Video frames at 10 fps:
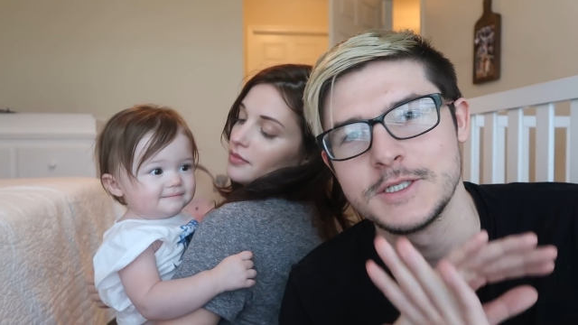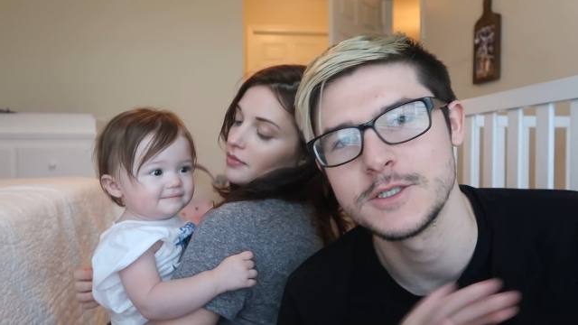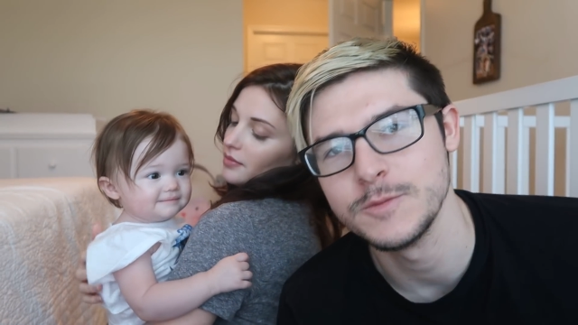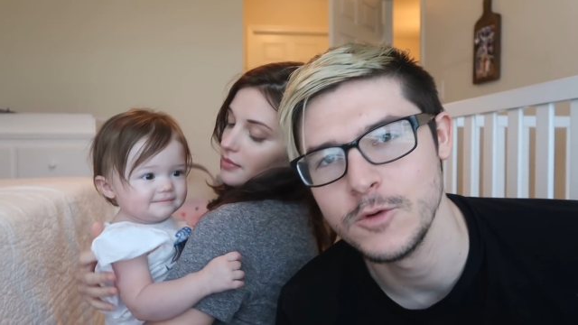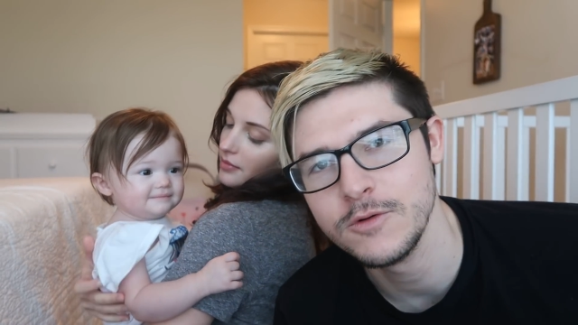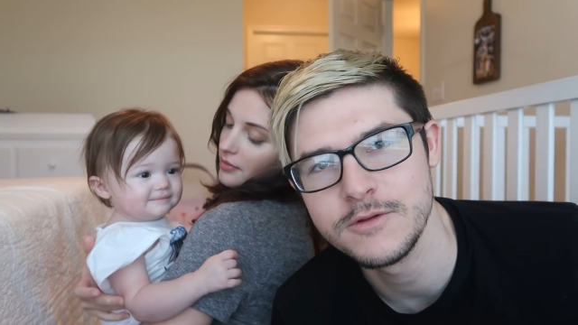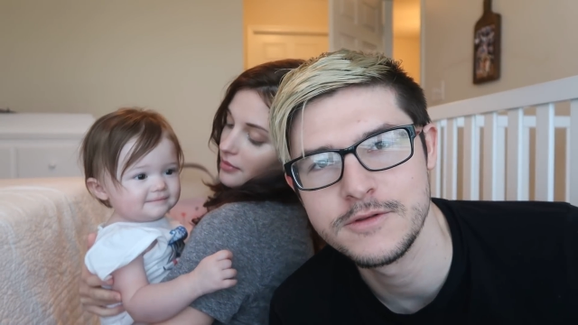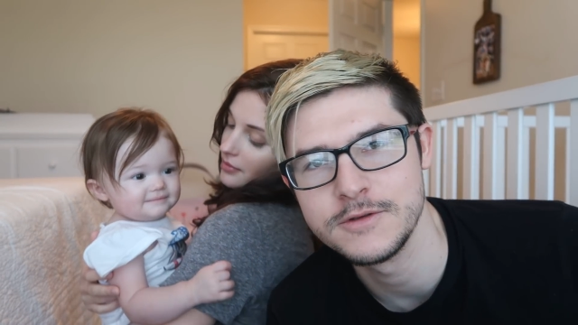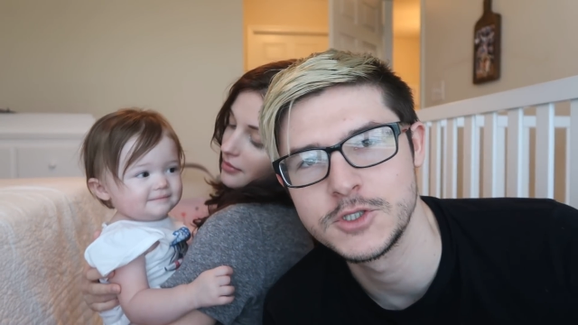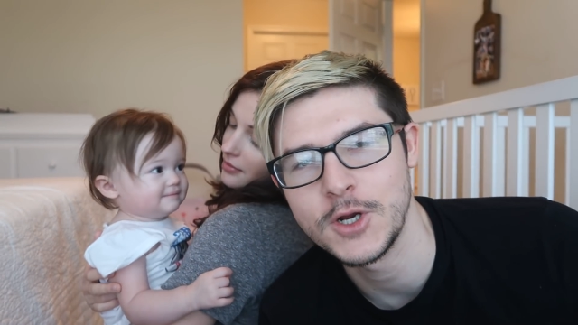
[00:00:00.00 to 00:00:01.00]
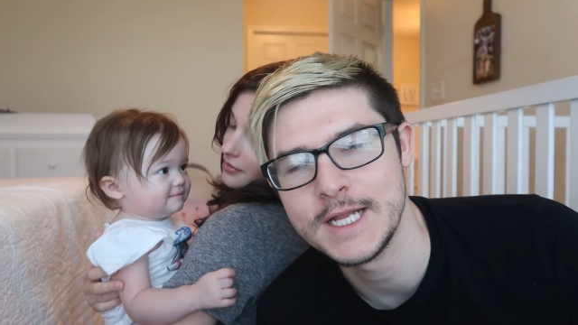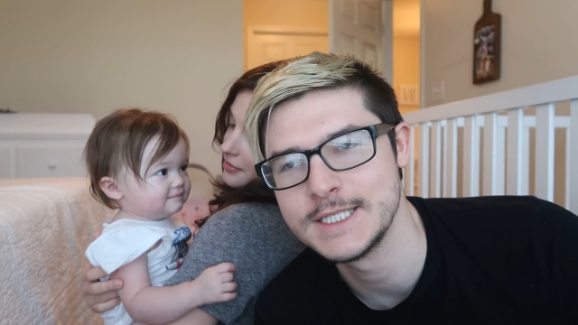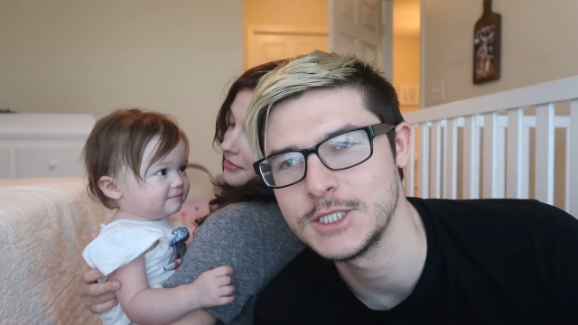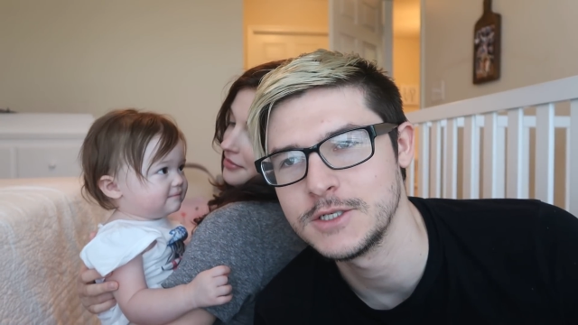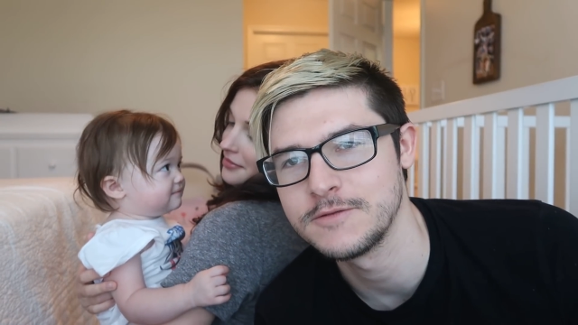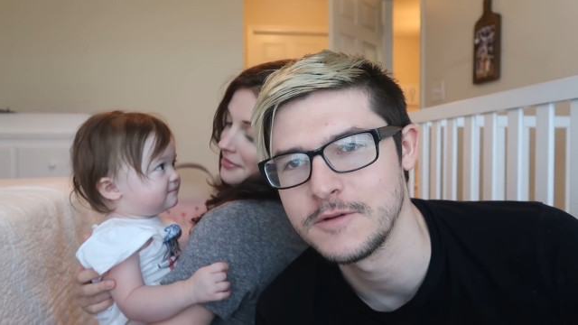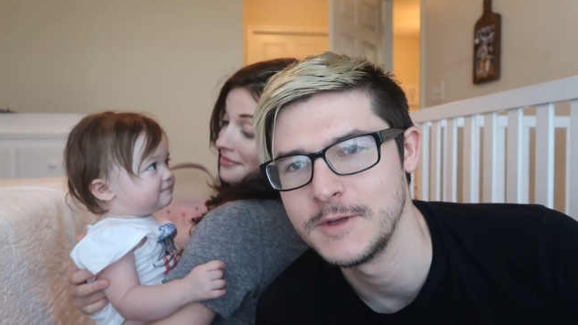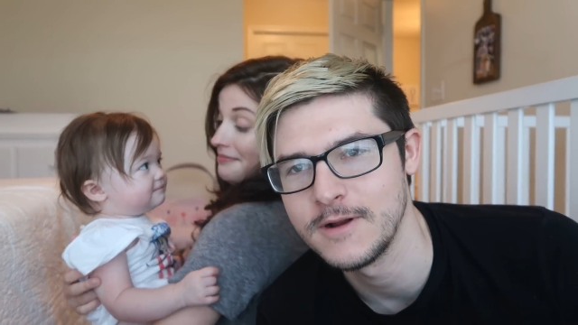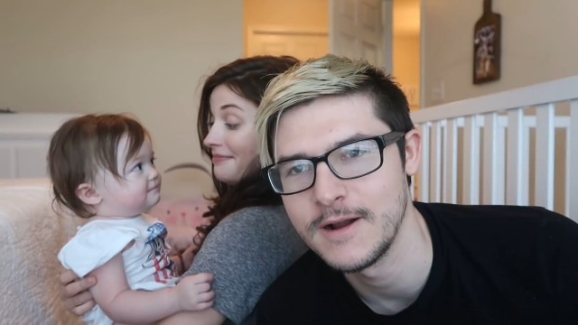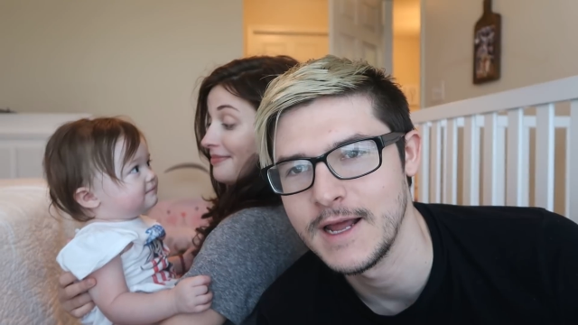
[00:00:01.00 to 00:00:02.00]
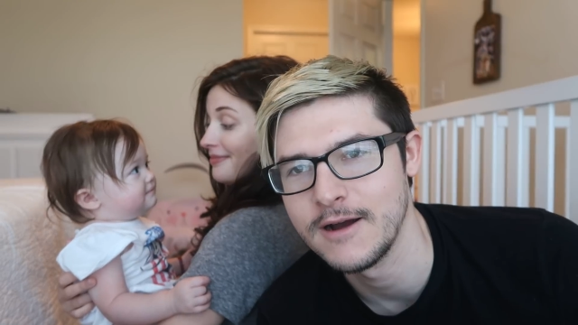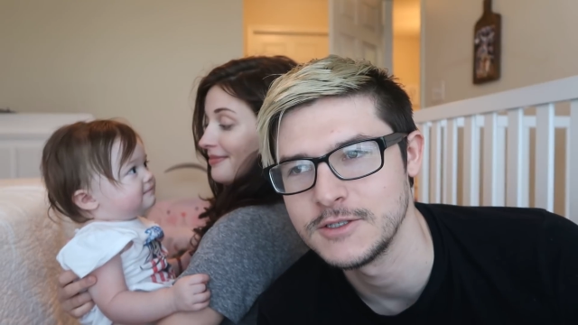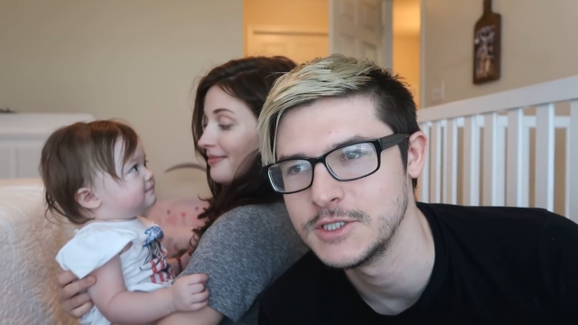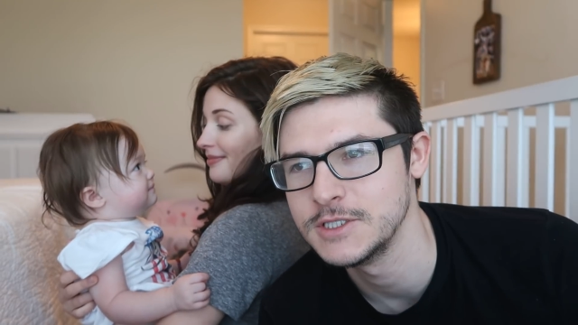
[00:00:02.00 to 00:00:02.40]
Speaker 1: a smooth transition from here on out.